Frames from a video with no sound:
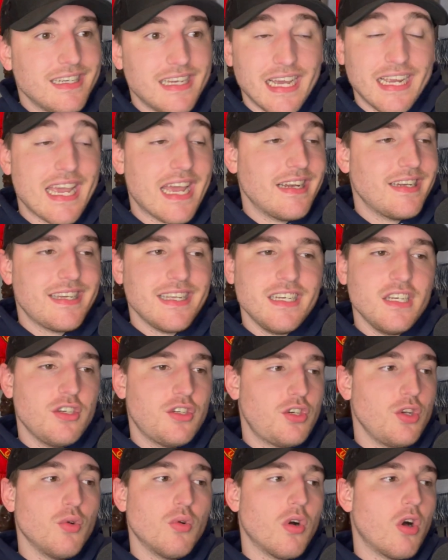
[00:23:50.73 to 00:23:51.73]
Again,
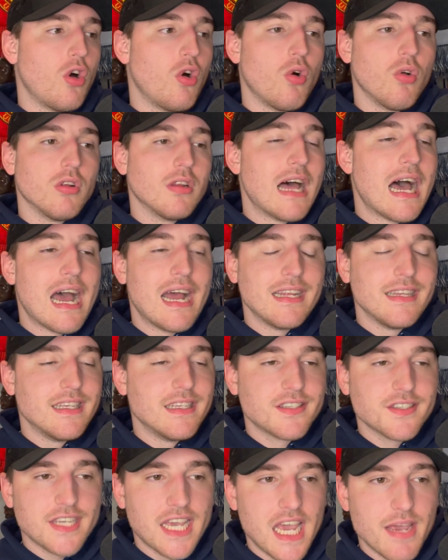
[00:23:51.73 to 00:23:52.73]
didn't do a whole lot in
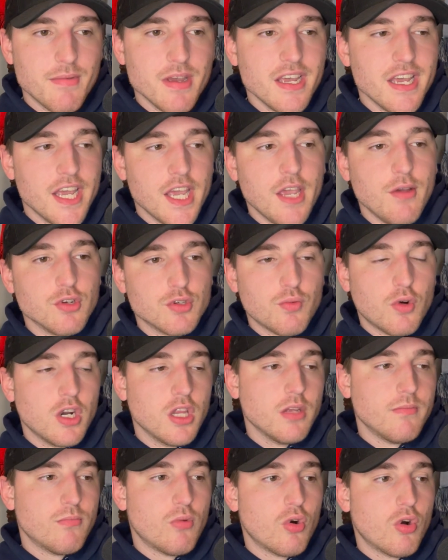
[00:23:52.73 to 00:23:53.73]
this game. He was one of
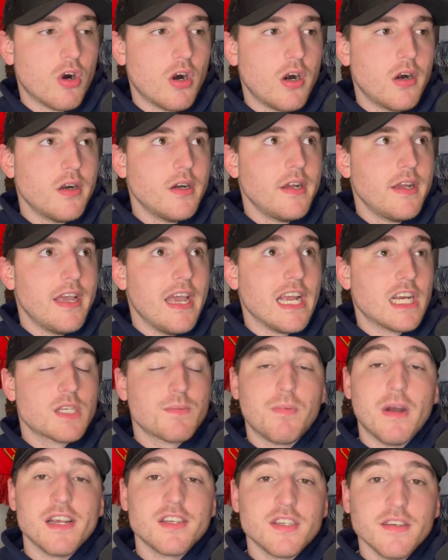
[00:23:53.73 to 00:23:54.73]
the more
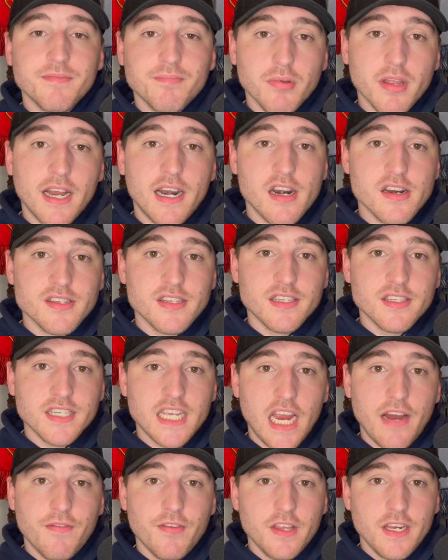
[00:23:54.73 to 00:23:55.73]
expressive players in this
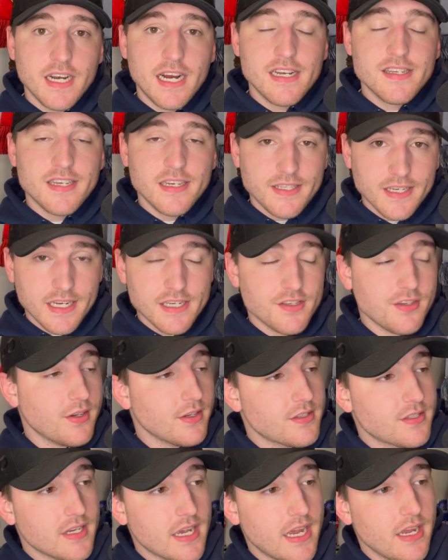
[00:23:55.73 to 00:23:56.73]
game for the United States, I guess you
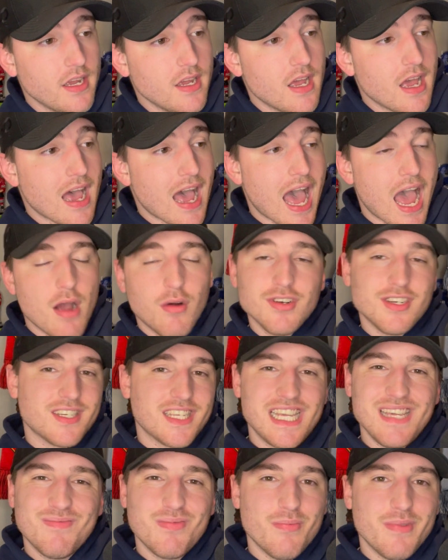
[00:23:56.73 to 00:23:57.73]
could say. I would just
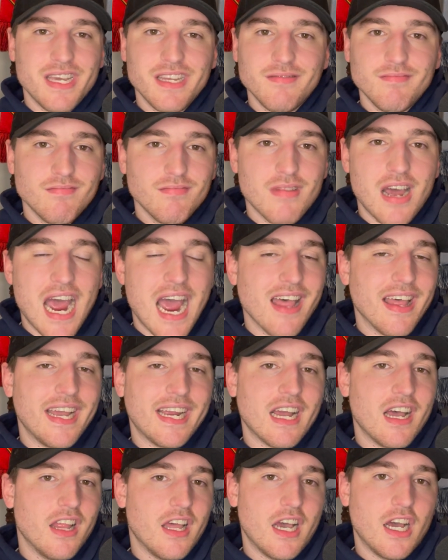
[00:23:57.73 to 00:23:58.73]
keep him in. I
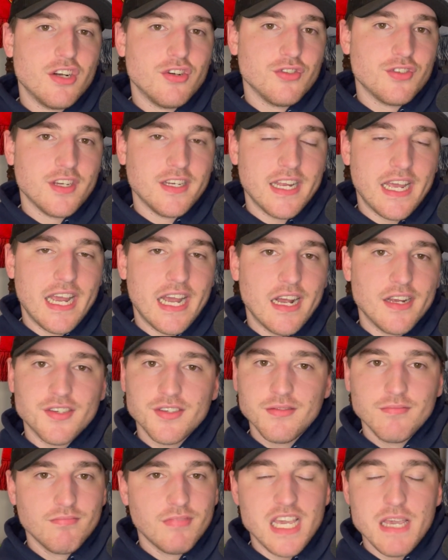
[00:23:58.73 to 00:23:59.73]
like Alejandro
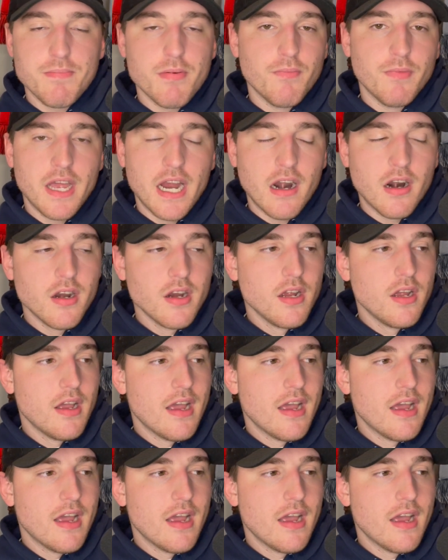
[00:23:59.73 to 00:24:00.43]
Zendejas. Keep him there.